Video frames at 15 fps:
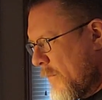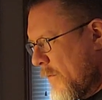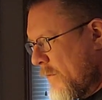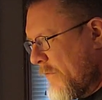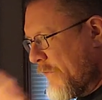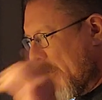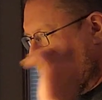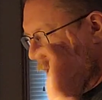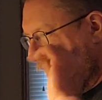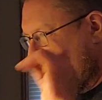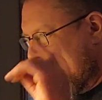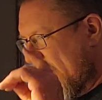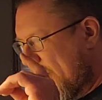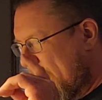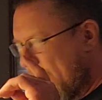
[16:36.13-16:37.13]
If you
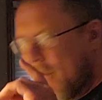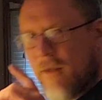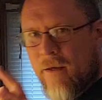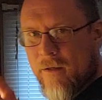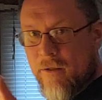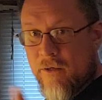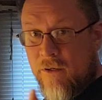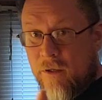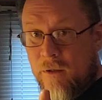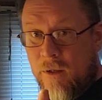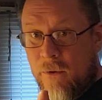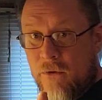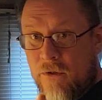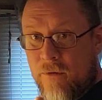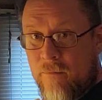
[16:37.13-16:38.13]
listen, and listen
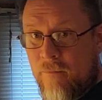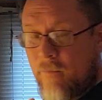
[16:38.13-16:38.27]
close,